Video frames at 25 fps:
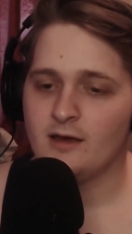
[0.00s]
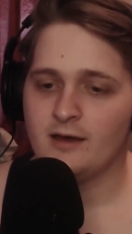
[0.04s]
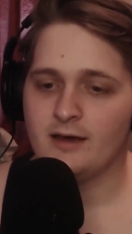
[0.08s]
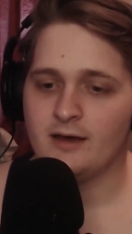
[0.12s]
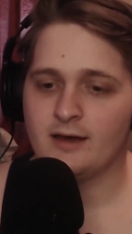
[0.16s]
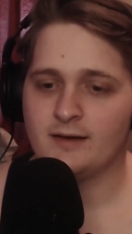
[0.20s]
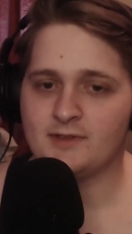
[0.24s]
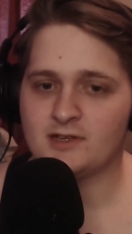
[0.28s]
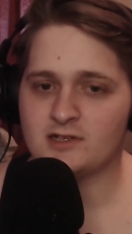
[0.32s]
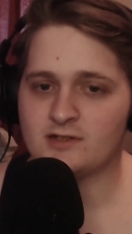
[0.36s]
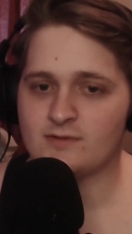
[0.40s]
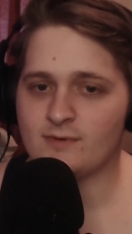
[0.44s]

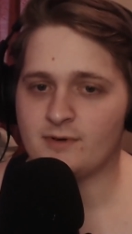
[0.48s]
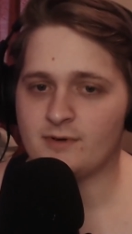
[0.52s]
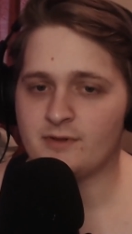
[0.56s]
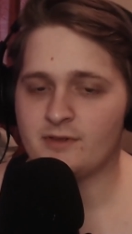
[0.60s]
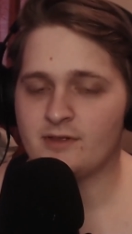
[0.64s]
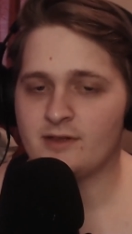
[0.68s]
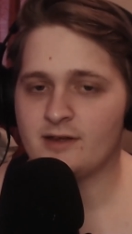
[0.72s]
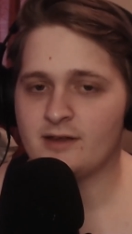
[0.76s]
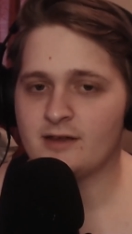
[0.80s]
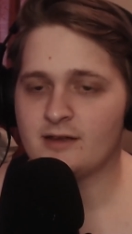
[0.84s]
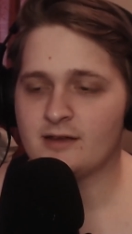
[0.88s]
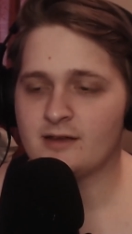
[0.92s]
if there's one
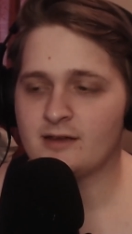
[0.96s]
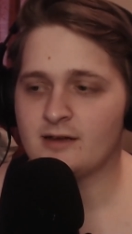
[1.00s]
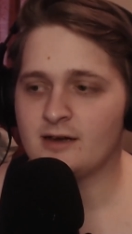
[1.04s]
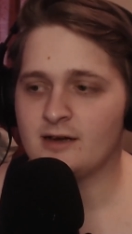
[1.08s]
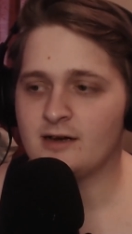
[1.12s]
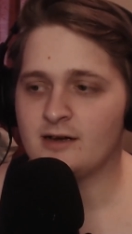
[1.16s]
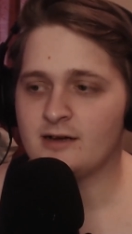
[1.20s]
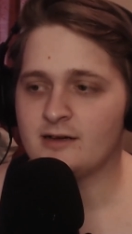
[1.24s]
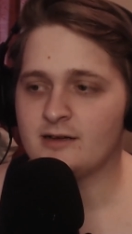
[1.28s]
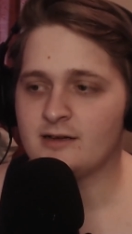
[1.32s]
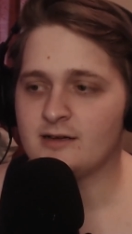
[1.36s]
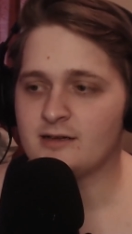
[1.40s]
thing
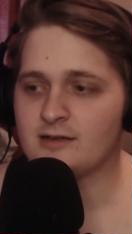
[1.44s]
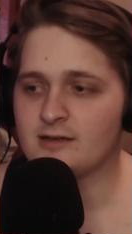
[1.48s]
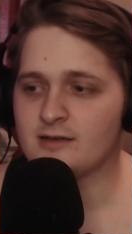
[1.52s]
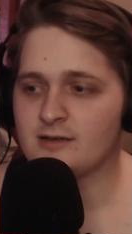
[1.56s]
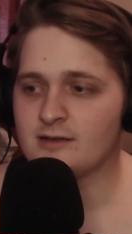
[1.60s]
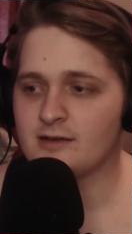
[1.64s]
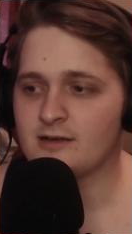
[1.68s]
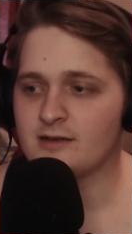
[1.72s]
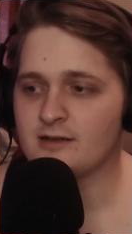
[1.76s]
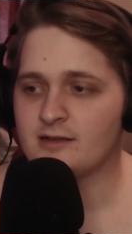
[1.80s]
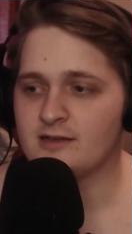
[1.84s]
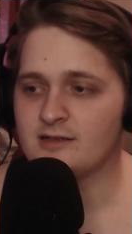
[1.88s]
I
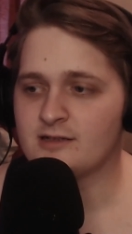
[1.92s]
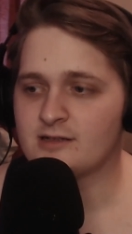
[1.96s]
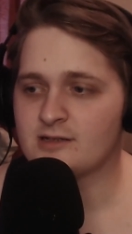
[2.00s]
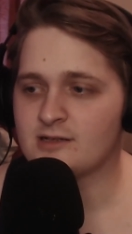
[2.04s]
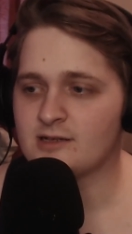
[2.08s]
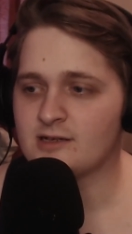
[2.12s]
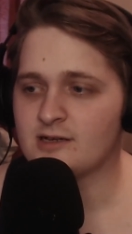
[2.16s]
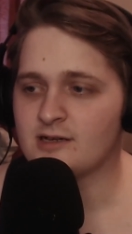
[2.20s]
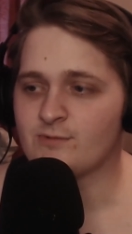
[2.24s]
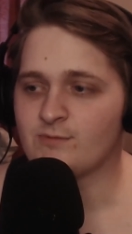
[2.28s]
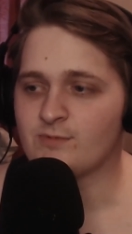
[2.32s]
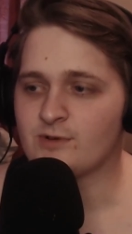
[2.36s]
at least
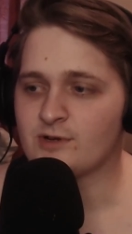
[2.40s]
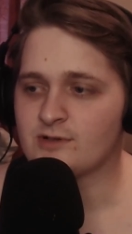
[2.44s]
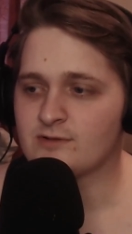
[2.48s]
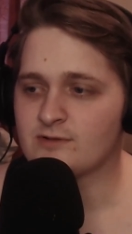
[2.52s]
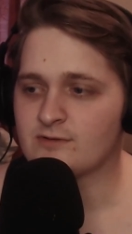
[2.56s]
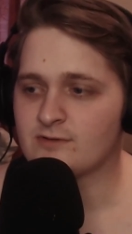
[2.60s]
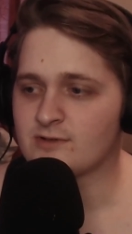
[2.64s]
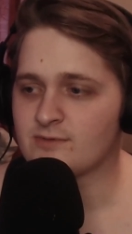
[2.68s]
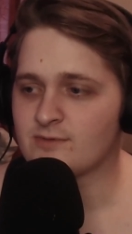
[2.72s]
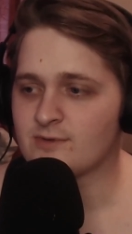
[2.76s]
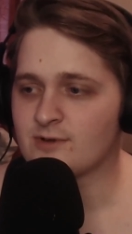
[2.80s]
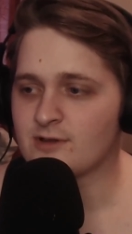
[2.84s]
did, which
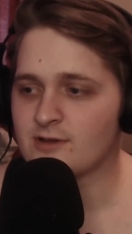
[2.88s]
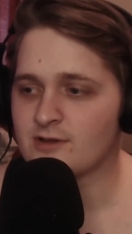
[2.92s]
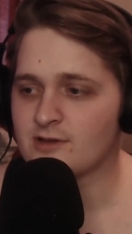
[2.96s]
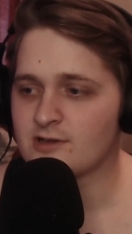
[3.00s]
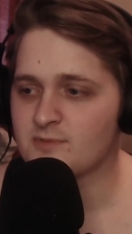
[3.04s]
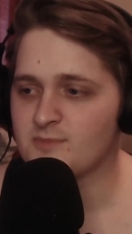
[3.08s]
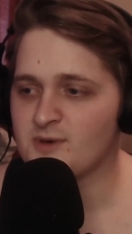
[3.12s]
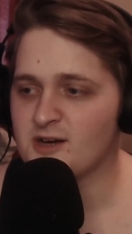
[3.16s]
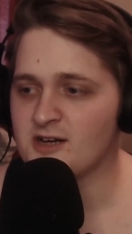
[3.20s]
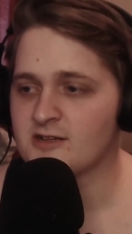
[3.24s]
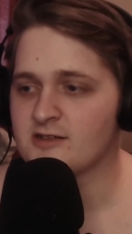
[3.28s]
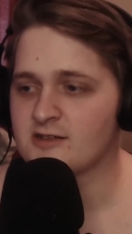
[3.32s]
was one of the
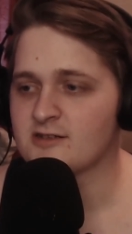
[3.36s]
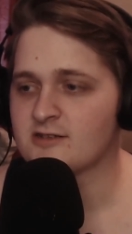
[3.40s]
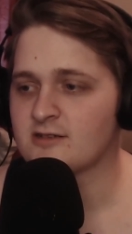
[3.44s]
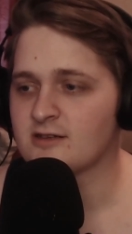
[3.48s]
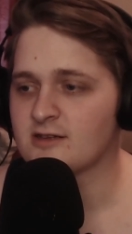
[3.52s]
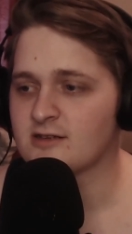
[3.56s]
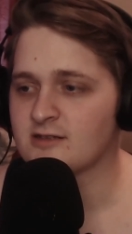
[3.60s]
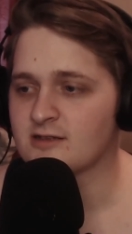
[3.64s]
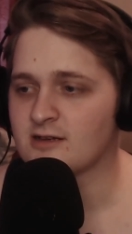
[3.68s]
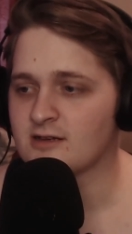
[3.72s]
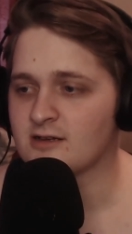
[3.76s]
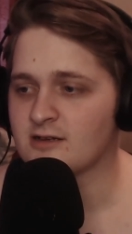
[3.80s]
smartest
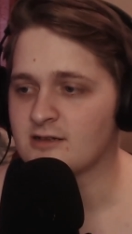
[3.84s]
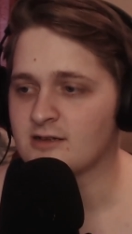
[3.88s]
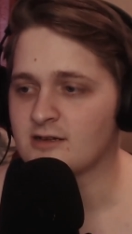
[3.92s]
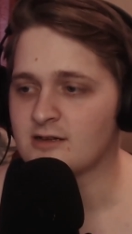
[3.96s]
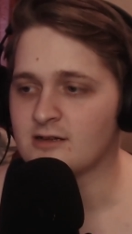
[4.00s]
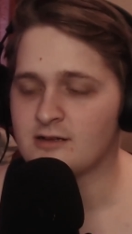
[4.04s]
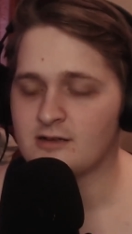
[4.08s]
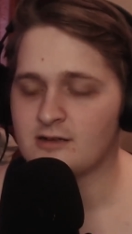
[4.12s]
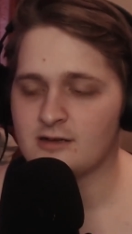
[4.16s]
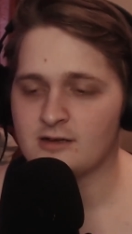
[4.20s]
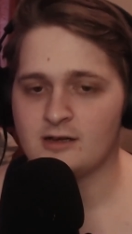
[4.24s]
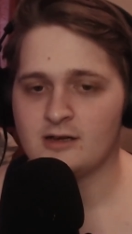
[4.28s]
things I did,
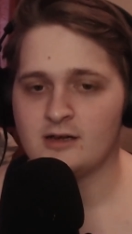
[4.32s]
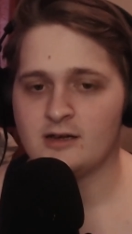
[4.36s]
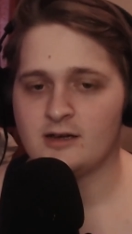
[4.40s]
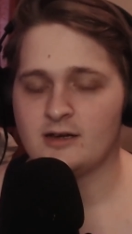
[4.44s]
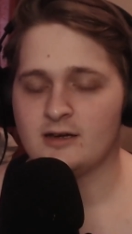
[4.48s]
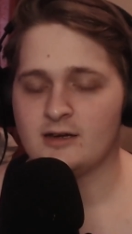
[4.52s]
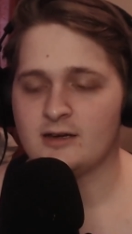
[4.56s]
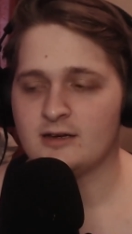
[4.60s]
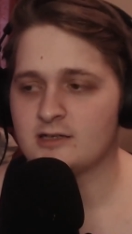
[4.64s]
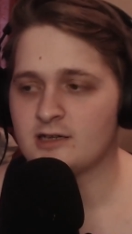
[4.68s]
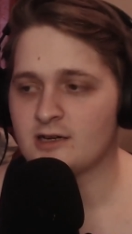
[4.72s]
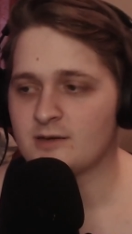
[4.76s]

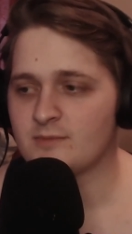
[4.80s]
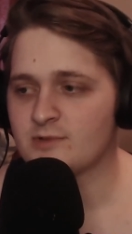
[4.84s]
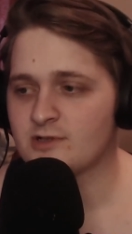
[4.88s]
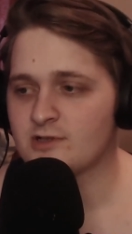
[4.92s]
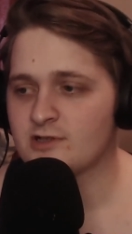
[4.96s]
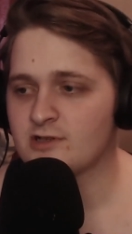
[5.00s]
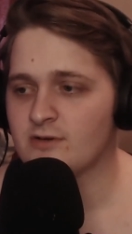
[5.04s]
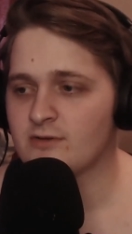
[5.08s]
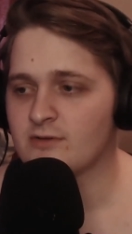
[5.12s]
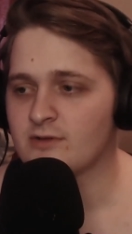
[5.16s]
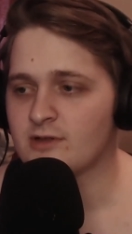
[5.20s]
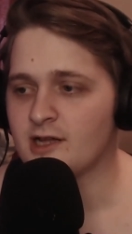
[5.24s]
is I'm
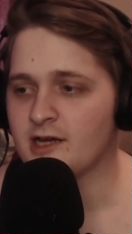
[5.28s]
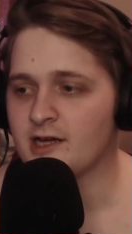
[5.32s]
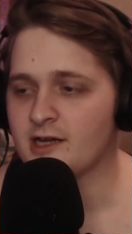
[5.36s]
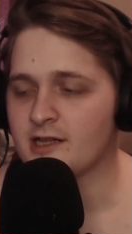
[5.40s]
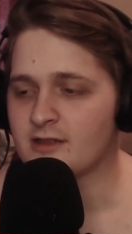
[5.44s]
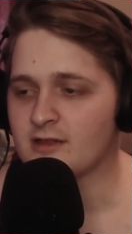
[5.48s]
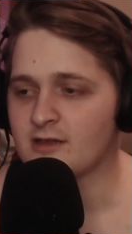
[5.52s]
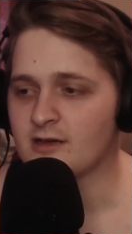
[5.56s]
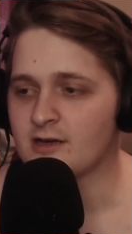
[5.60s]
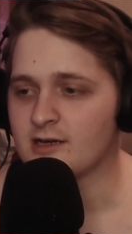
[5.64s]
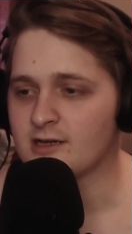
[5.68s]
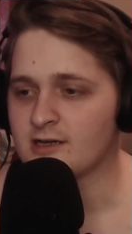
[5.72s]
so glad
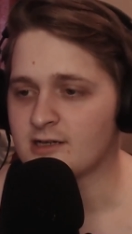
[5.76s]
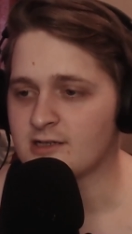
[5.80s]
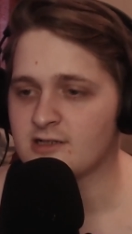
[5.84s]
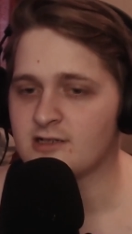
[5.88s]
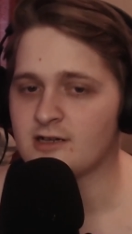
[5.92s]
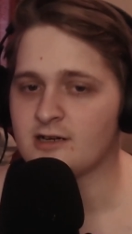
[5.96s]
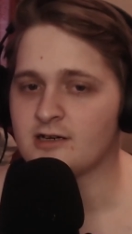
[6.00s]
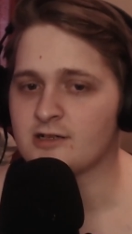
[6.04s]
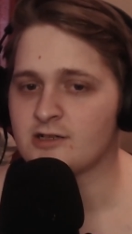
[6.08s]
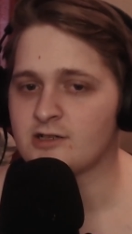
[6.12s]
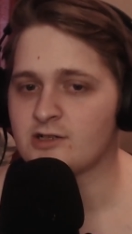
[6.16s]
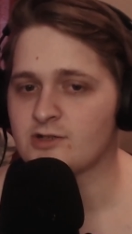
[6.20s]
that I
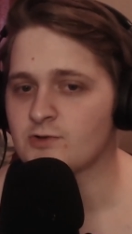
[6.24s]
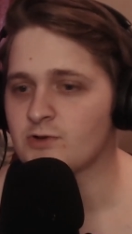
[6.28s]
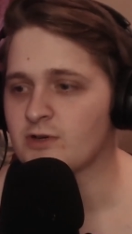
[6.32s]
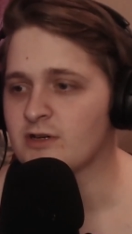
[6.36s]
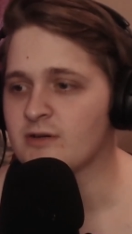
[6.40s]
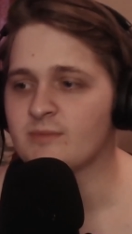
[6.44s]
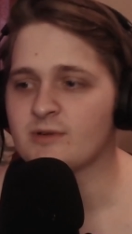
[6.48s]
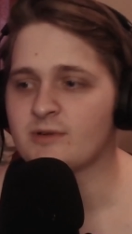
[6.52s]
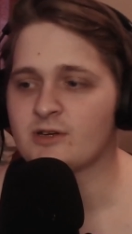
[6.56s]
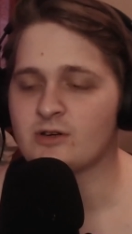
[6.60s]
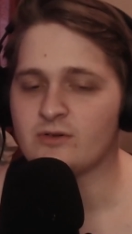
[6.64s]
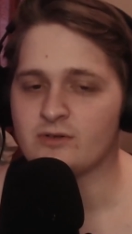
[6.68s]
started
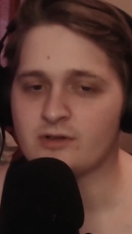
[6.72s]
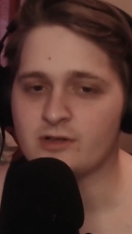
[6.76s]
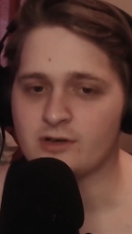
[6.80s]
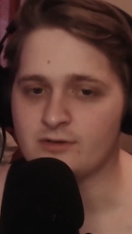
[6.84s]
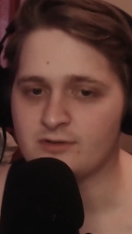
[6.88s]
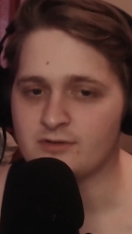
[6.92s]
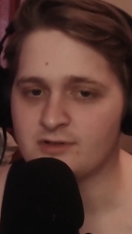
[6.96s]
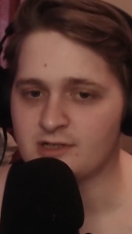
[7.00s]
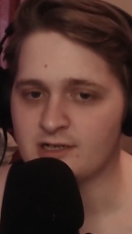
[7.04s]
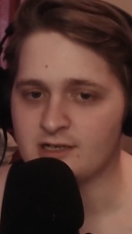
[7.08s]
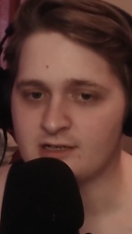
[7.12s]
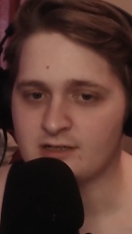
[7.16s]
streaming all
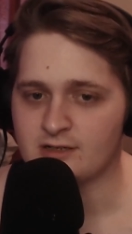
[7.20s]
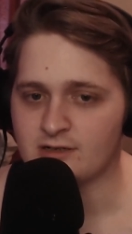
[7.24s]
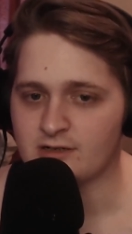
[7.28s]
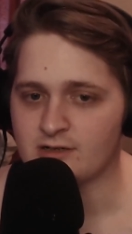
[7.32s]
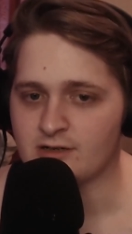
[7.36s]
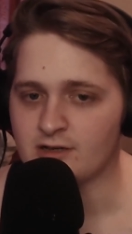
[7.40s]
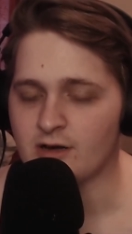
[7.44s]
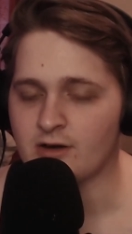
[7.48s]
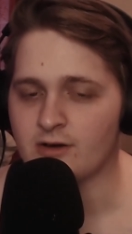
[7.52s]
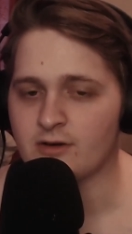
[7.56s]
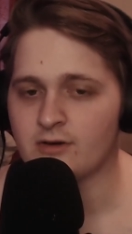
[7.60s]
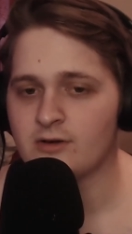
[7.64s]
those years
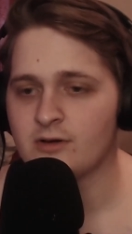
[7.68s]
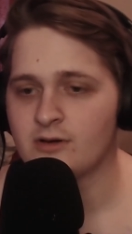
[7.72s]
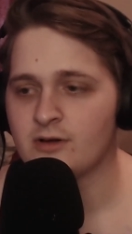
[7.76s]
ago